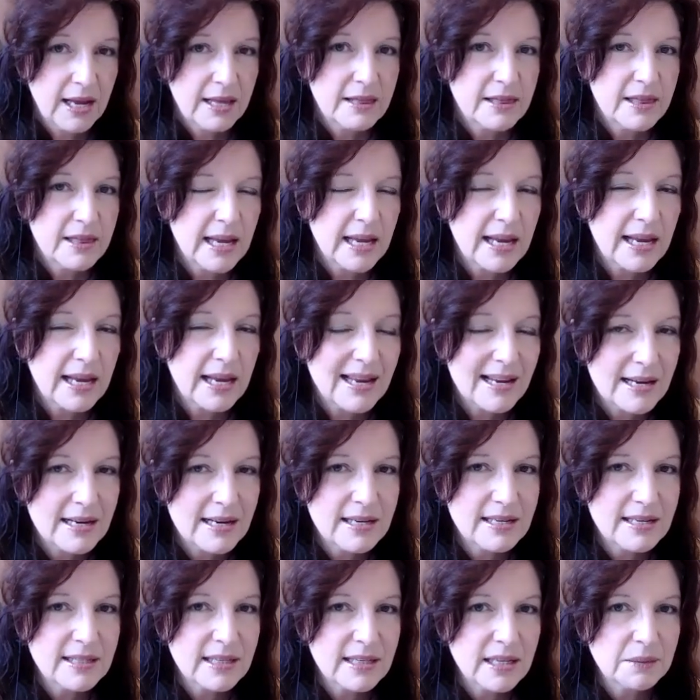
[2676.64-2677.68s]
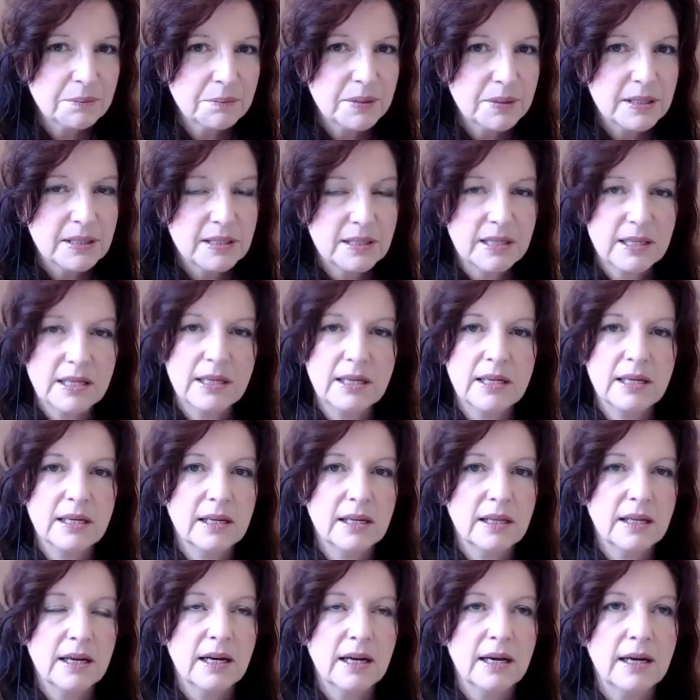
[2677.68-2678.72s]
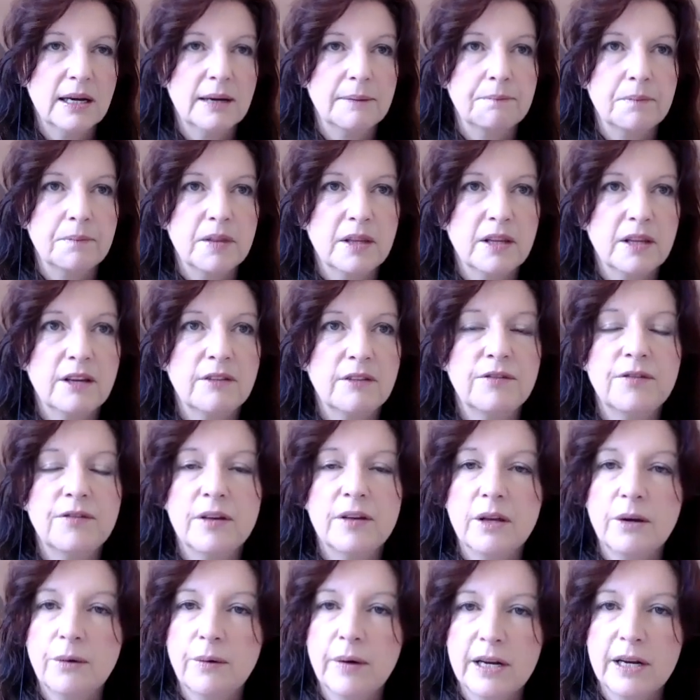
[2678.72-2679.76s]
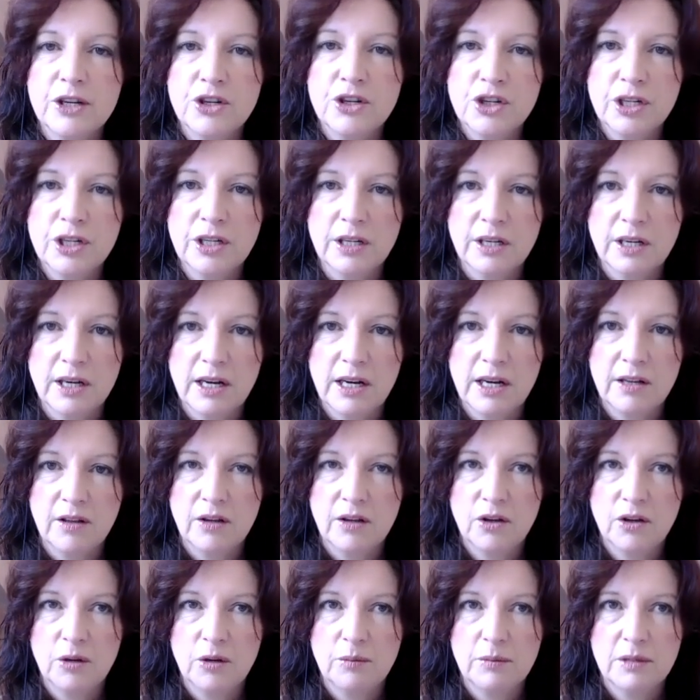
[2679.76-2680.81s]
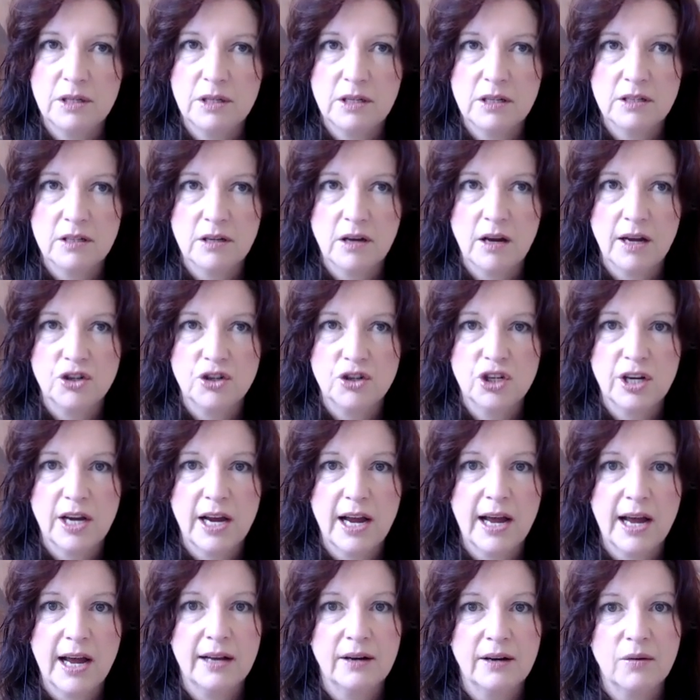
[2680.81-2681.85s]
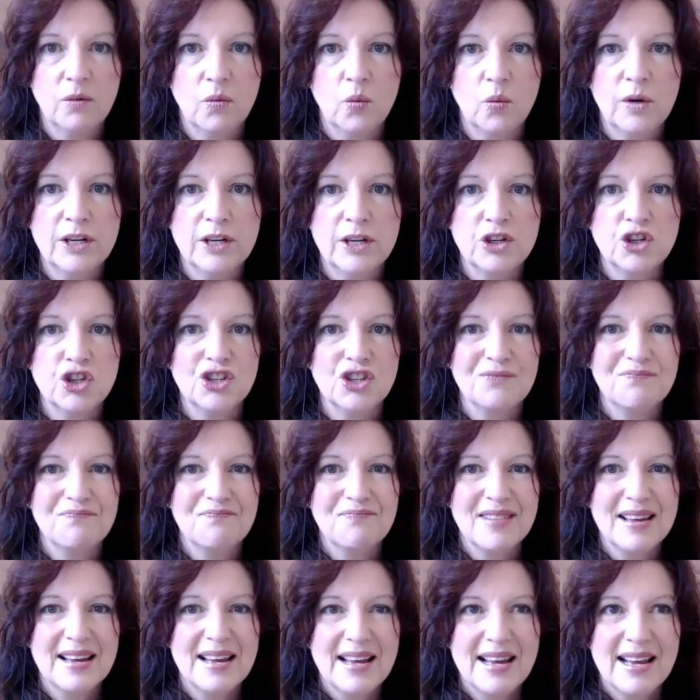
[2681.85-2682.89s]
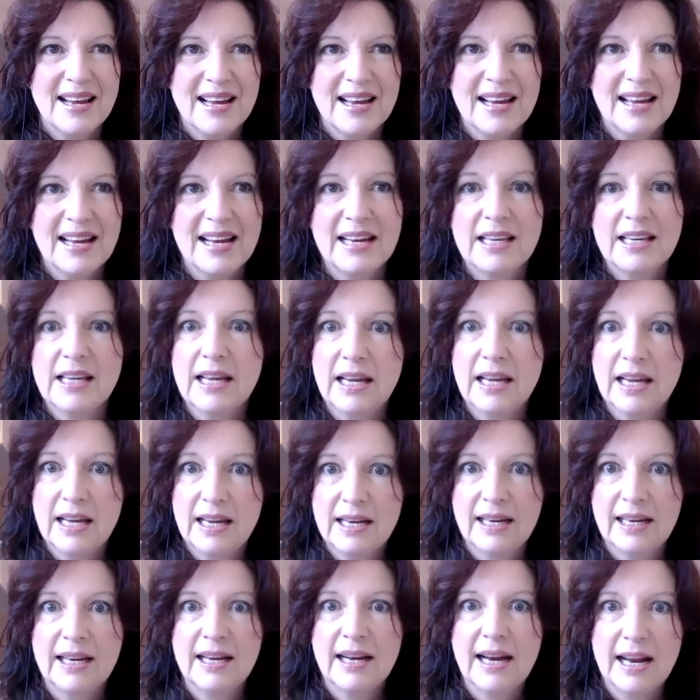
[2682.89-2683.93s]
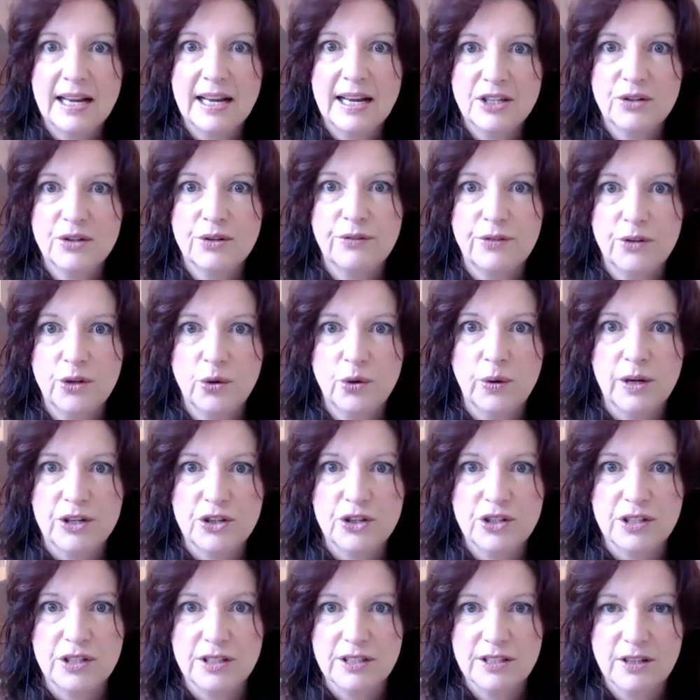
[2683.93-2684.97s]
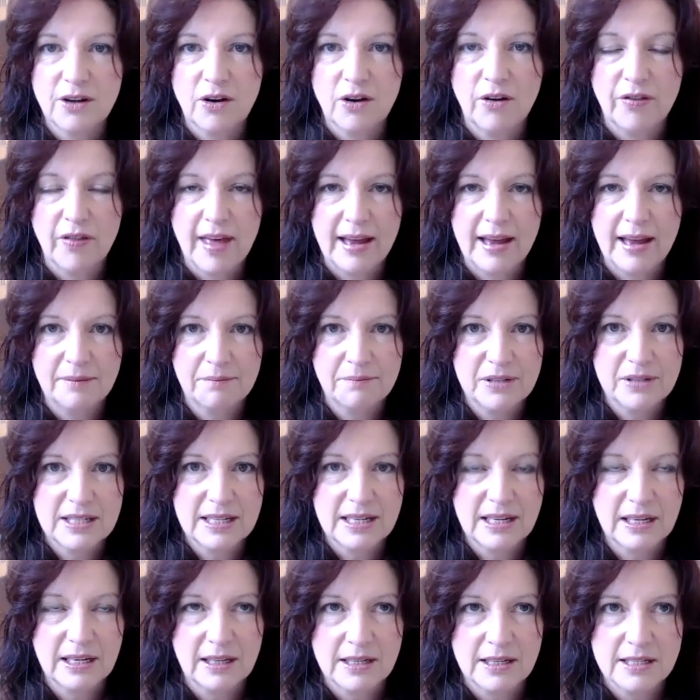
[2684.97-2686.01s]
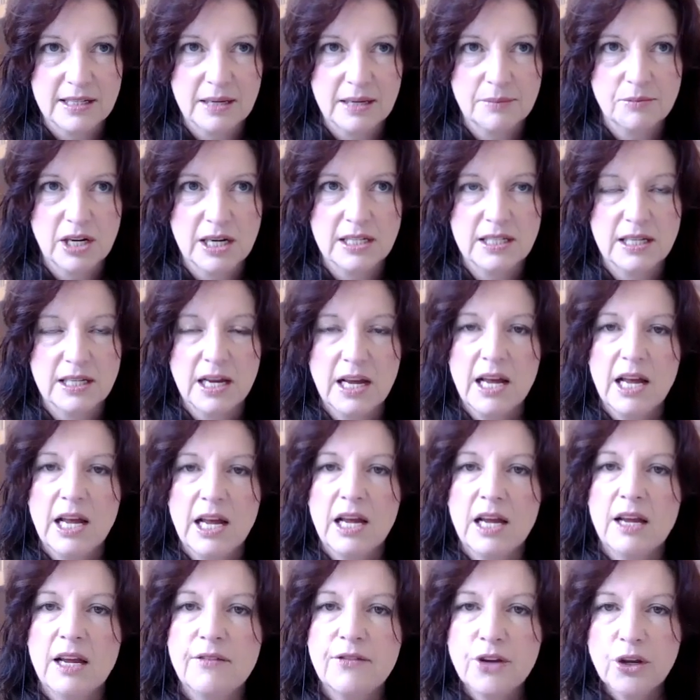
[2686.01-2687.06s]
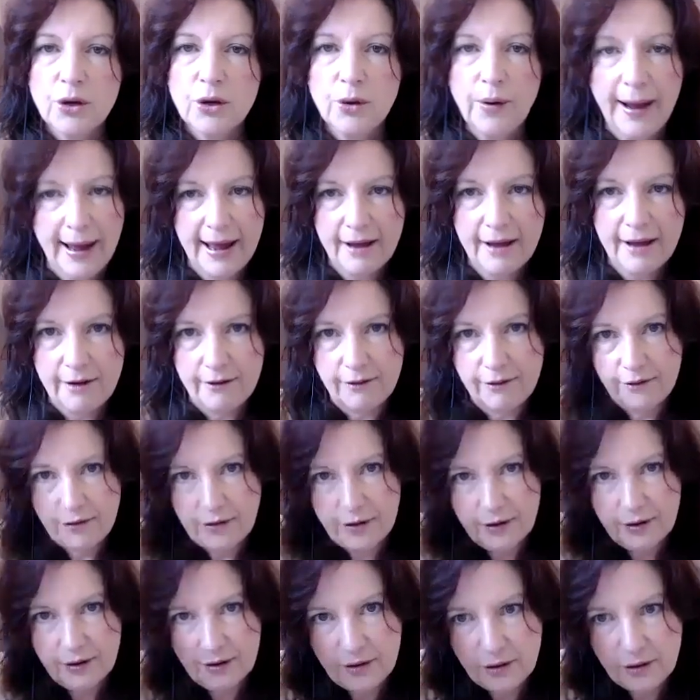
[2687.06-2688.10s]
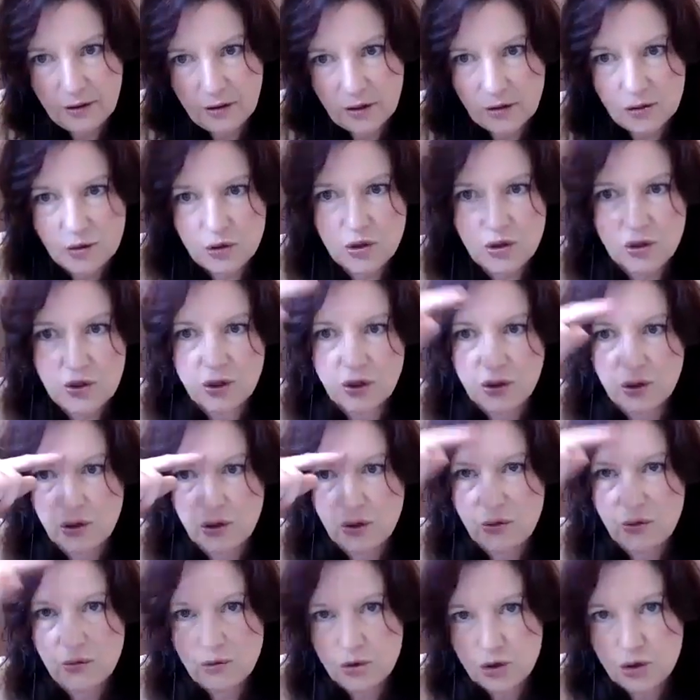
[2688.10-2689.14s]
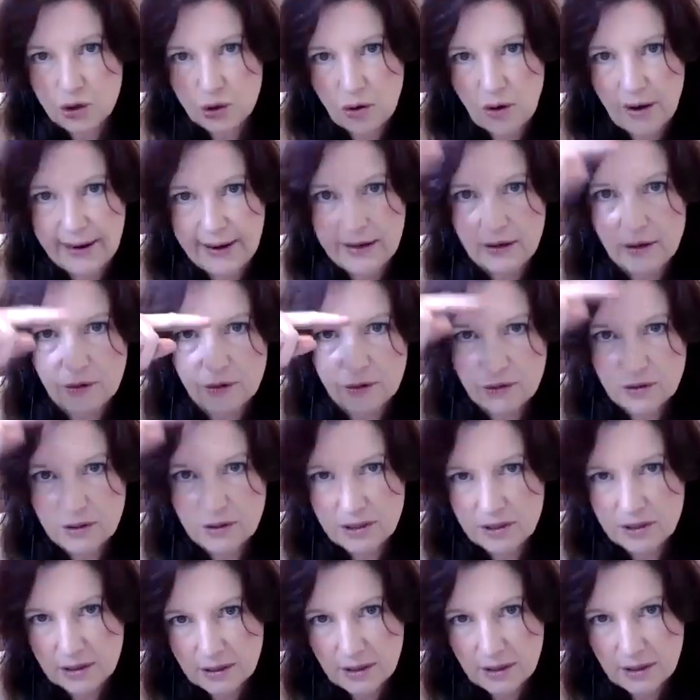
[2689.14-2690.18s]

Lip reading: there is a particular configuration in the human design chart which it can answer a few questions on that particular subject. If you have those two triangles,